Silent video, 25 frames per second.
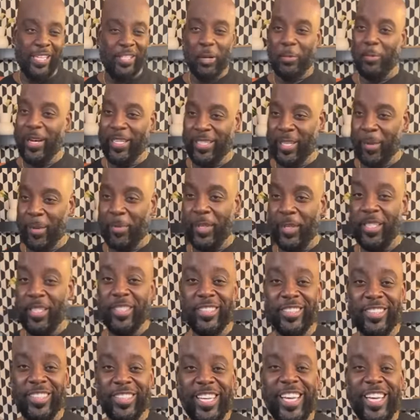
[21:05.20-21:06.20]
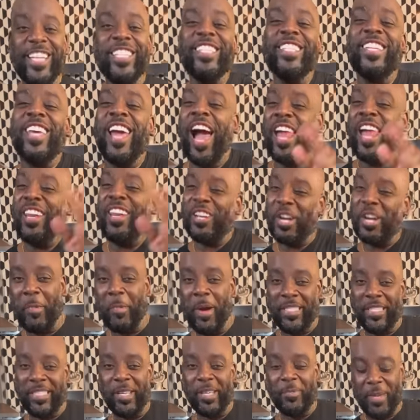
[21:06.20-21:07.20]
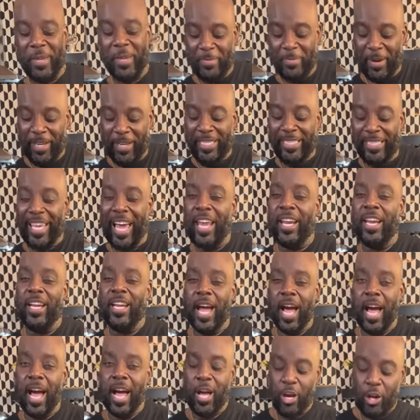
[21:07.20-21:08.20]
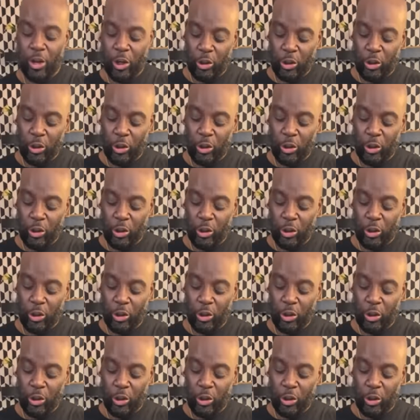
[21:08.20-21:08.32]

the recipe. It's kind of the recipe, but it's kind of not.